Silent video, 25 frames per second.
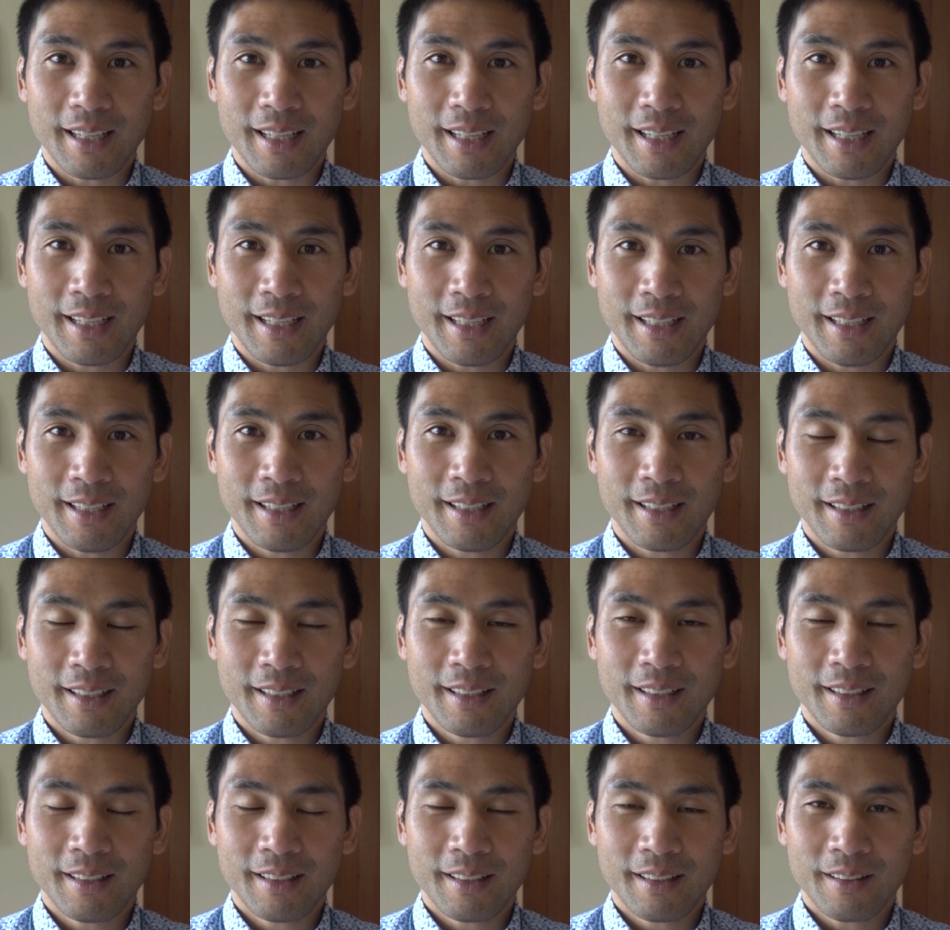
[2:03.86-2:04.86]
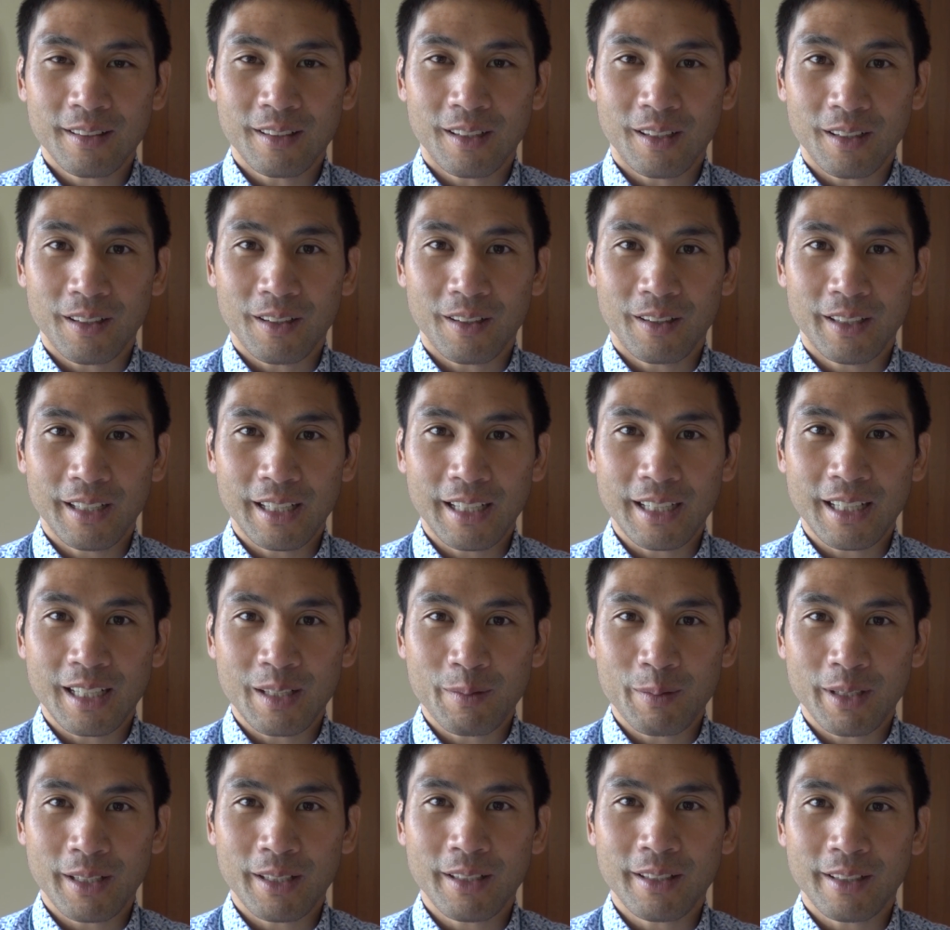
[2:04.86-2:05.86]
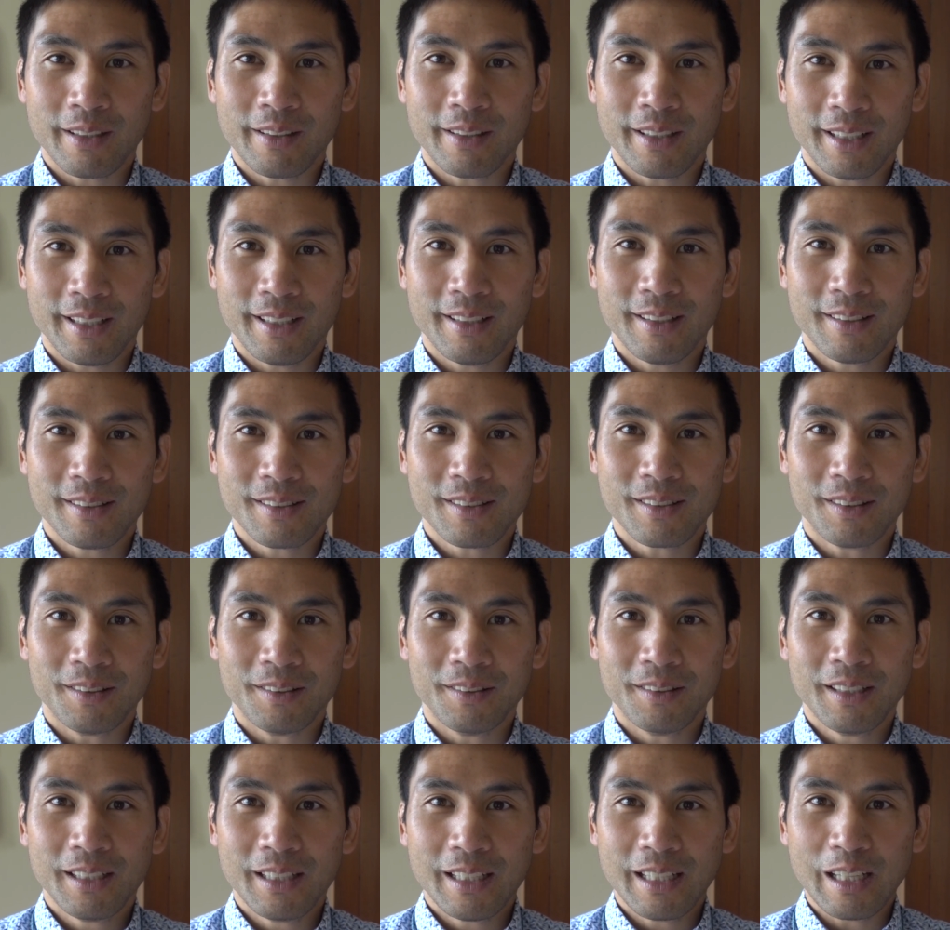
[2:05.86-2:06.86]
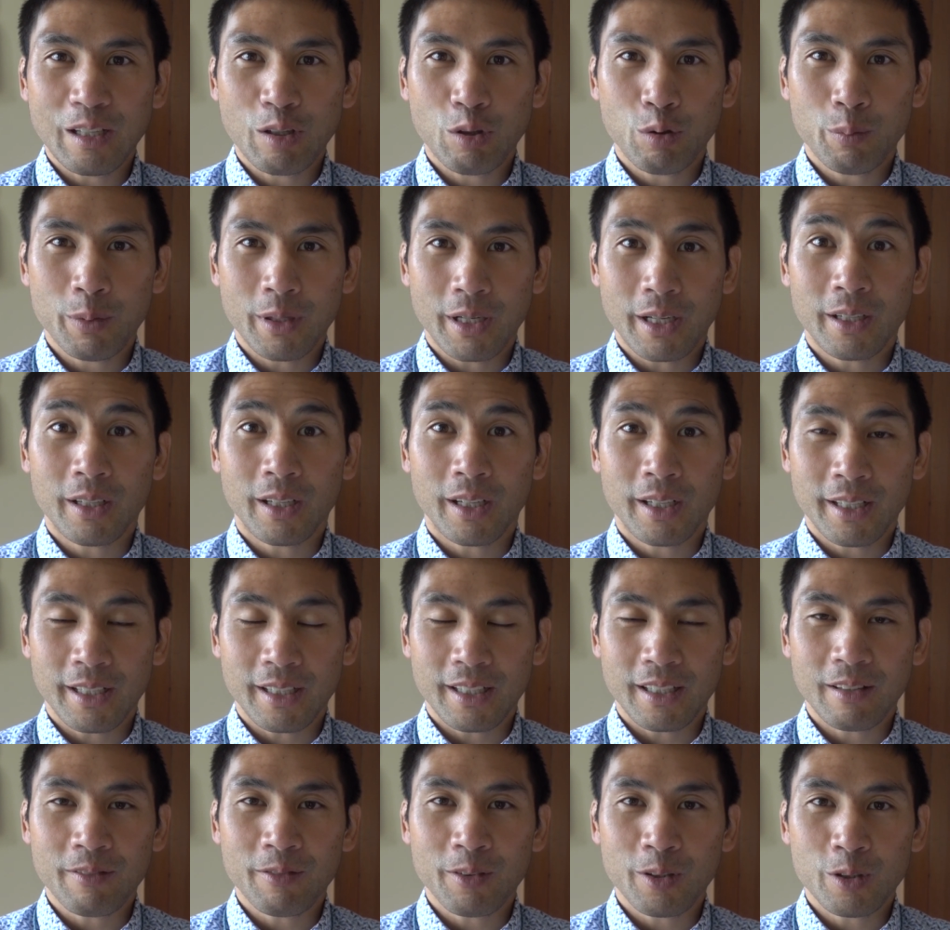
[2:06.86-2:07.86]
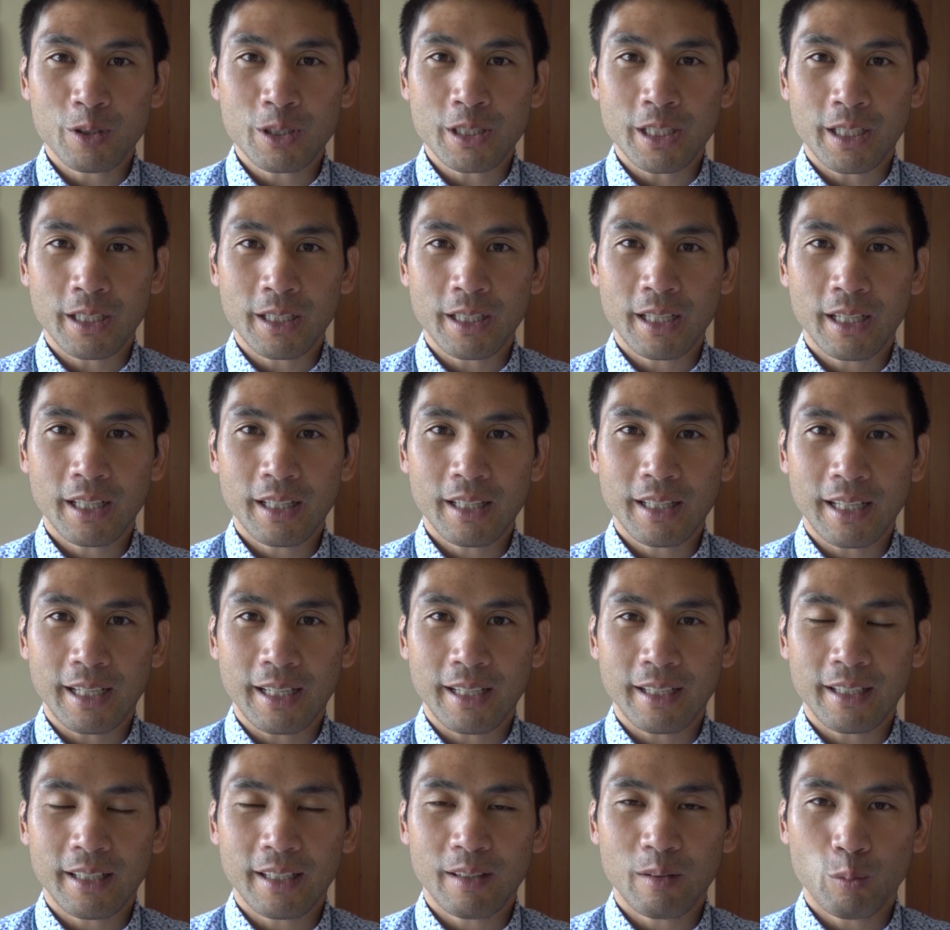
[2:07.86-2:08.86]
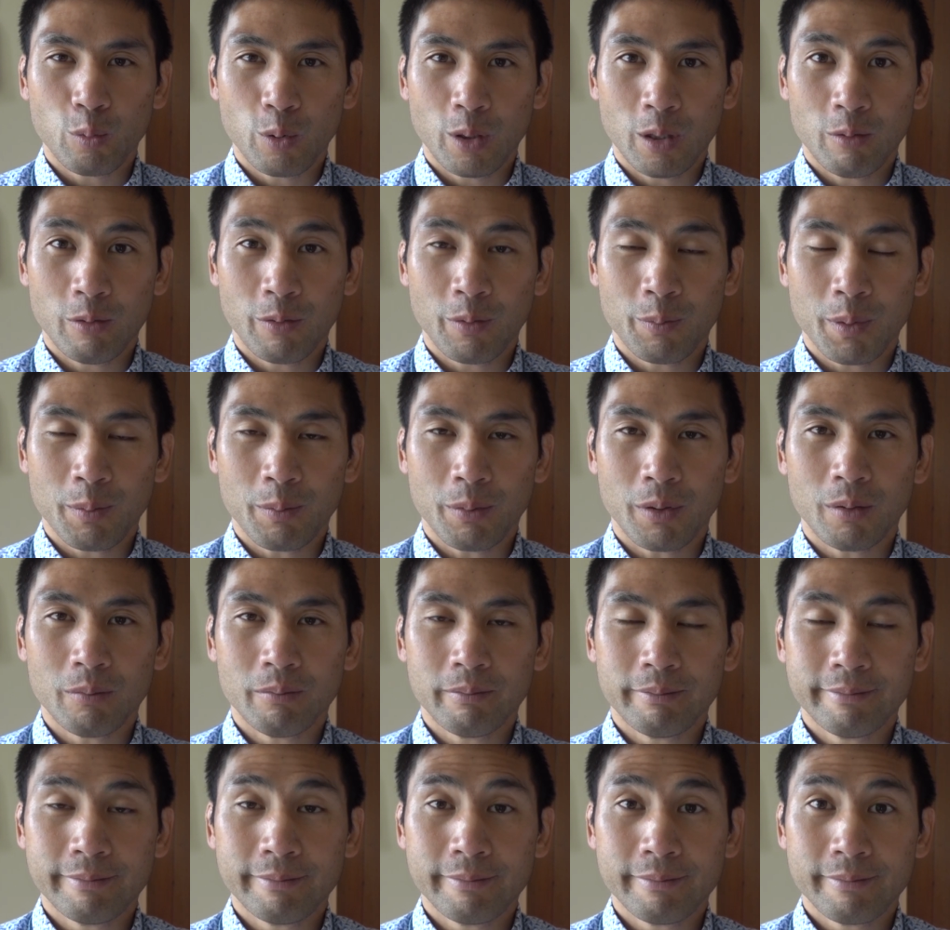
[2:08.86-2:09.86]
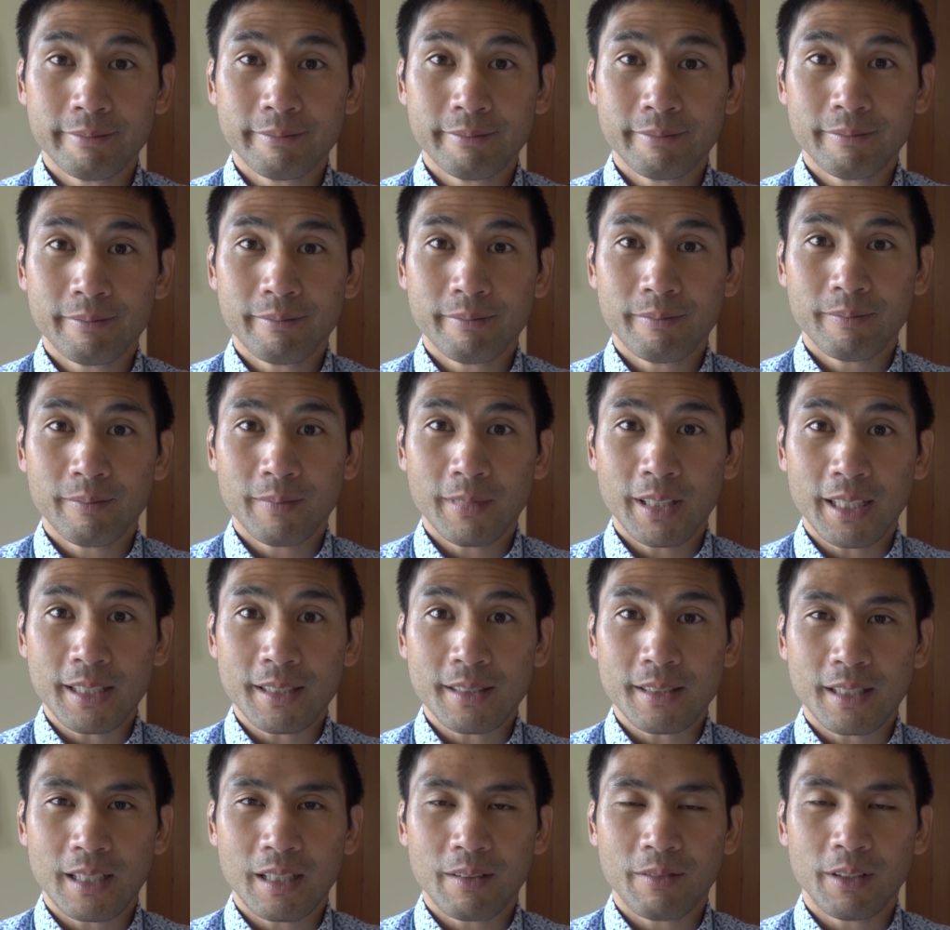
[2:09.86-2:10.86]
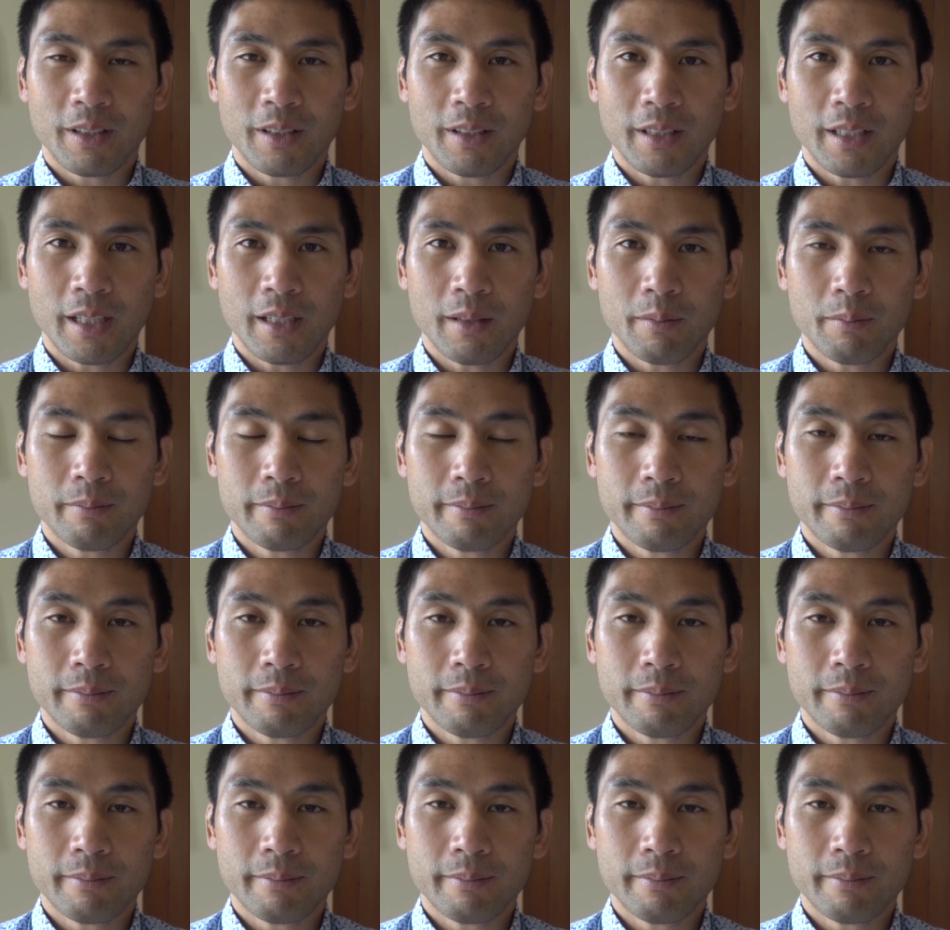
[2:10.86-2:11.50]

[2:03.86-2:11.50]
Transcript: a talk on academic integrity, so it would be ironic if you shared that word with people. Thanks, and have a good day.